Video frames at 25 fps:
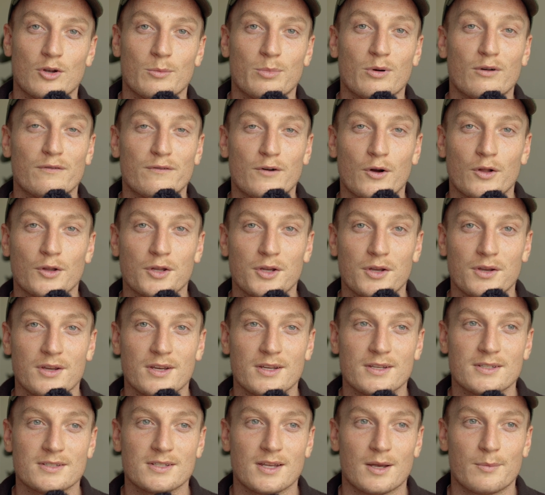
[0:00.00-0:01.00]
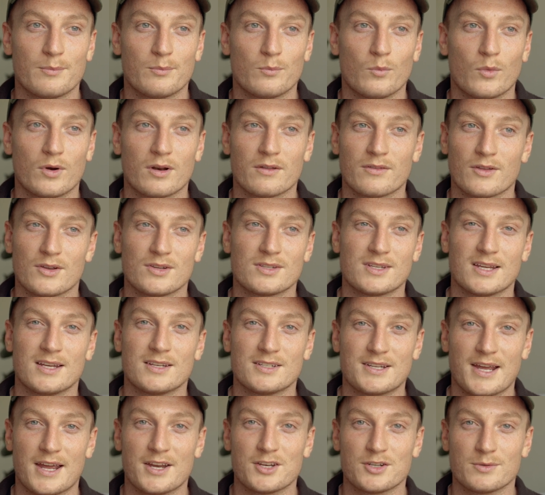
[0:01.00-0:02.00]
your portfolio is one of those
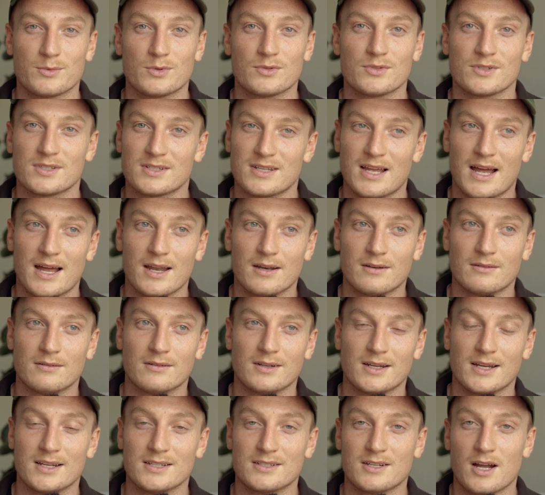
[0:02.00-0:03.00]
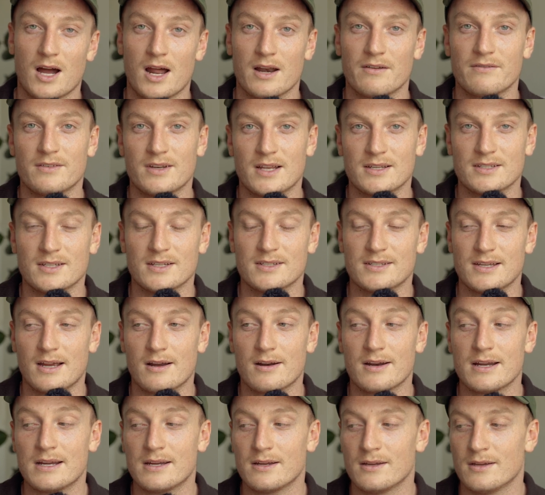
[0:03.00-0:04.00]
intangibles that is kind of
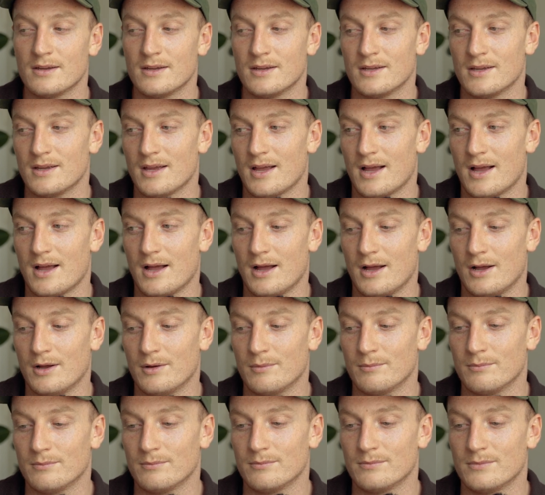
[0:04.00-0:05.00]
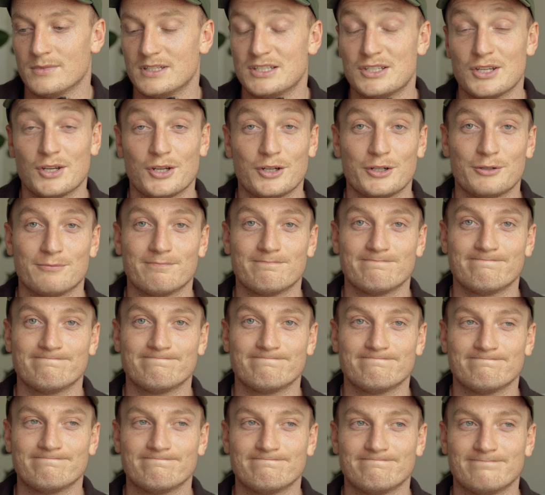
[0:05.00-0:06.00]
necessary. So
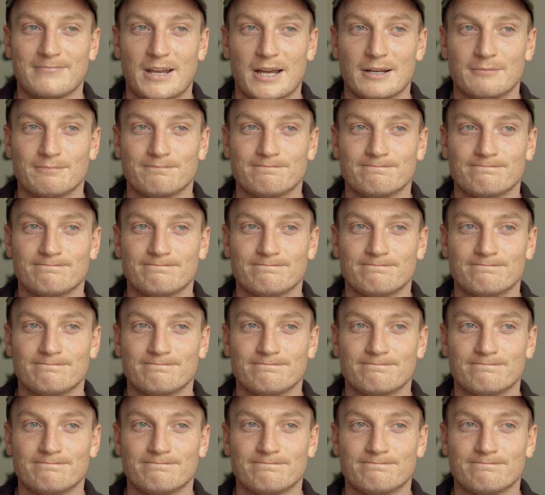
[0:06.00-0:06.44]
yeah.